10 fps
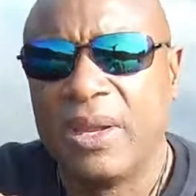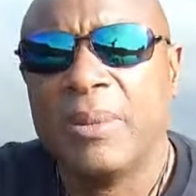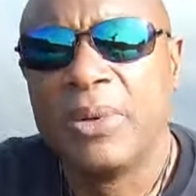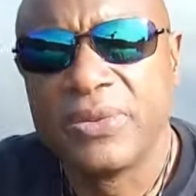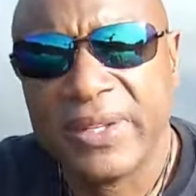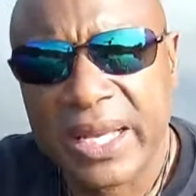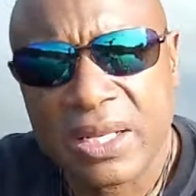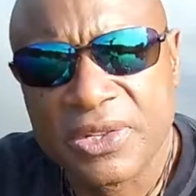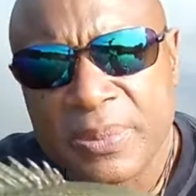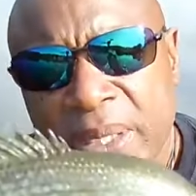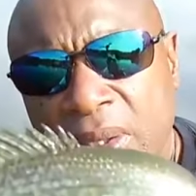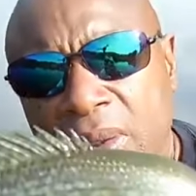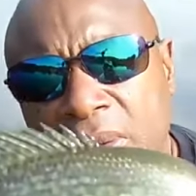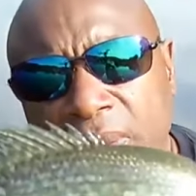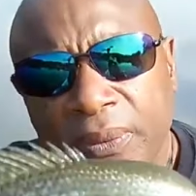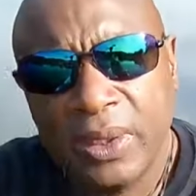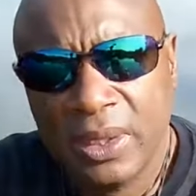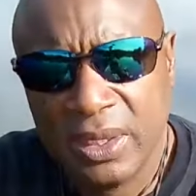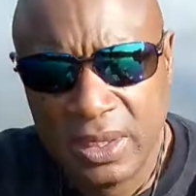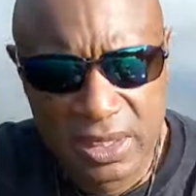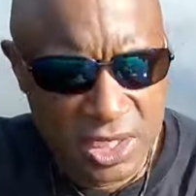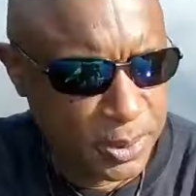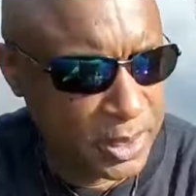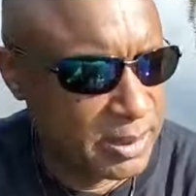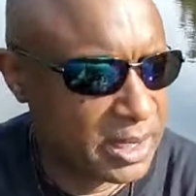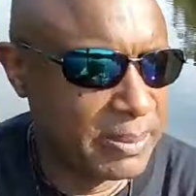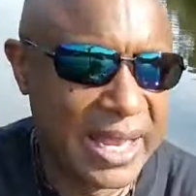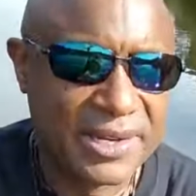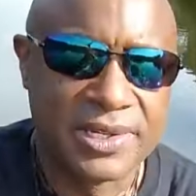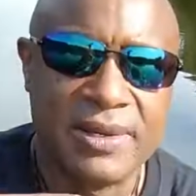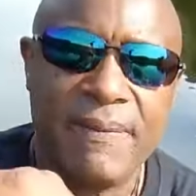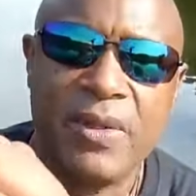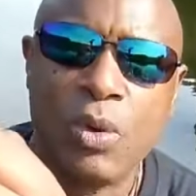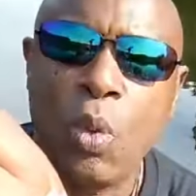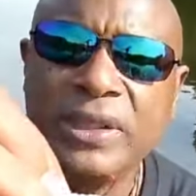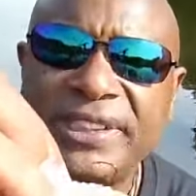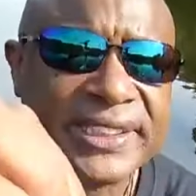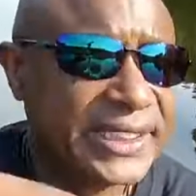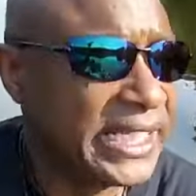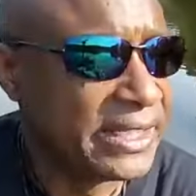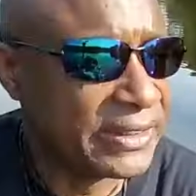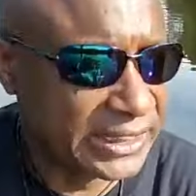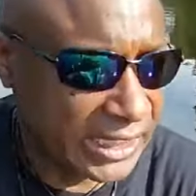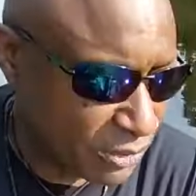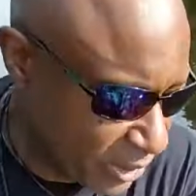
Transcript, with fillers: almost forgot how to spell hole. Let's put him in the basket. 116th, that's that